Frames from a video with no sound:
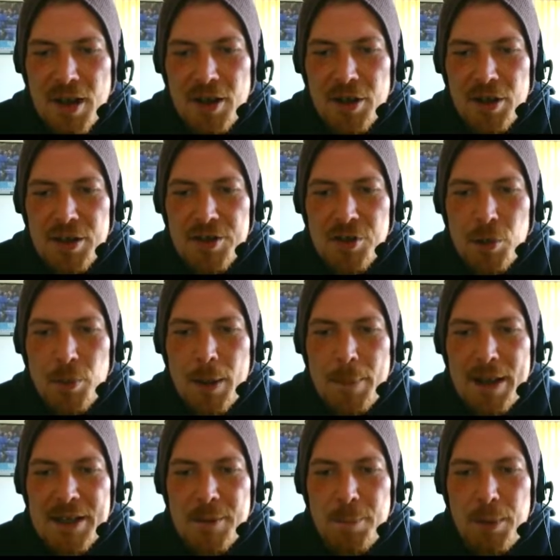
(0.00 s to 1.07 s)
Oh, goes all the way
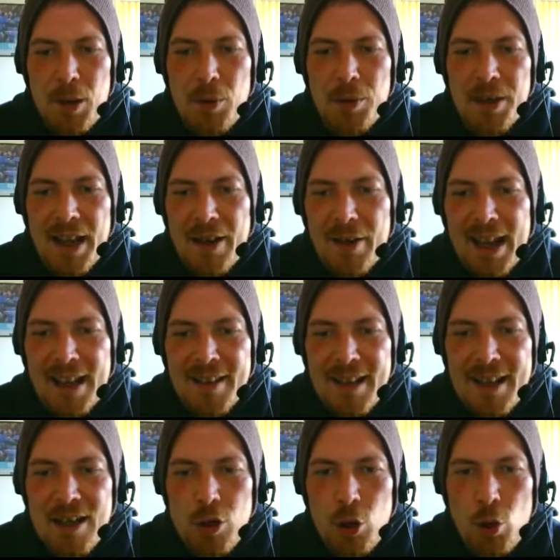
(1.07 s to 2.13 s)
back to Bolton now. Can
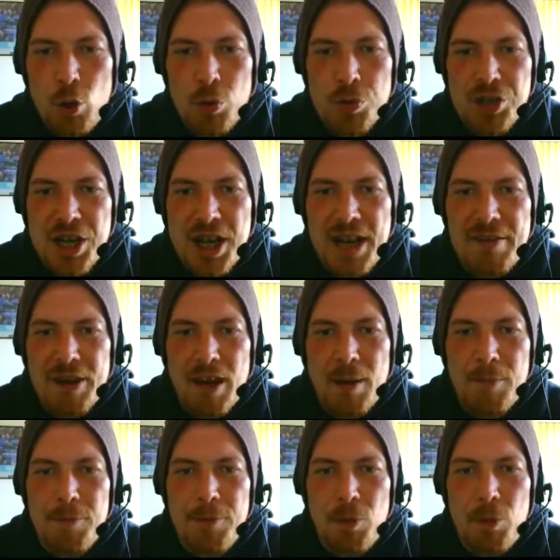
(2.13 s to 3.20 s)
they launch here and
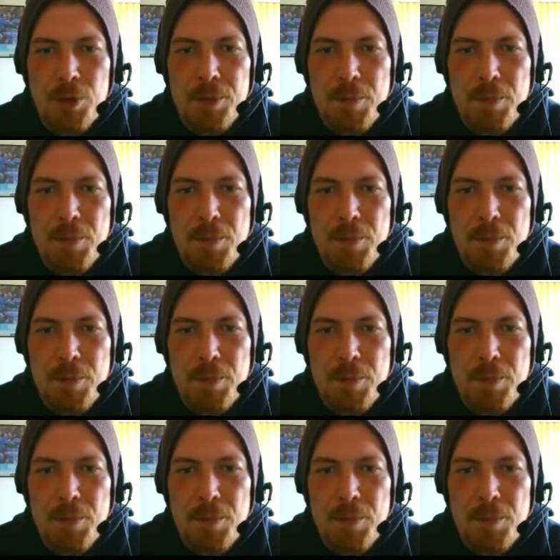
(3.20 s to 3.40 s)
come forward?